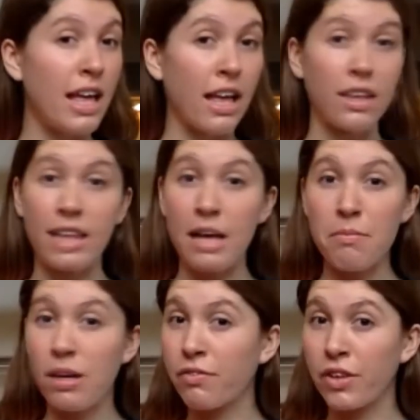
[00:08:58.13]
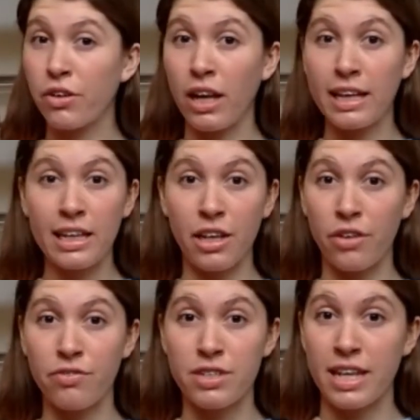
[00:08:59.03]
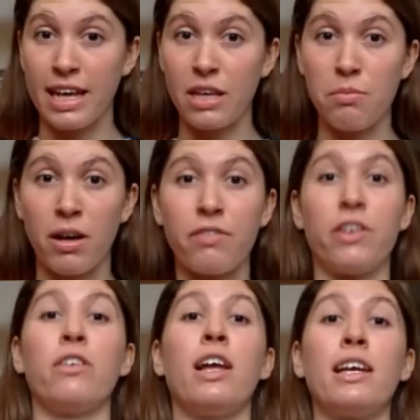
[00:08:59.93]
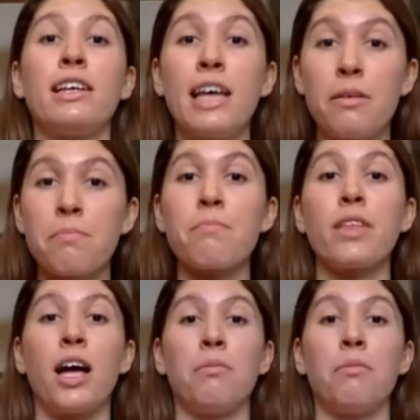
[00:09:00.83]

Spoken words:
And that might feel like enough today. You might feel like, yep, I'm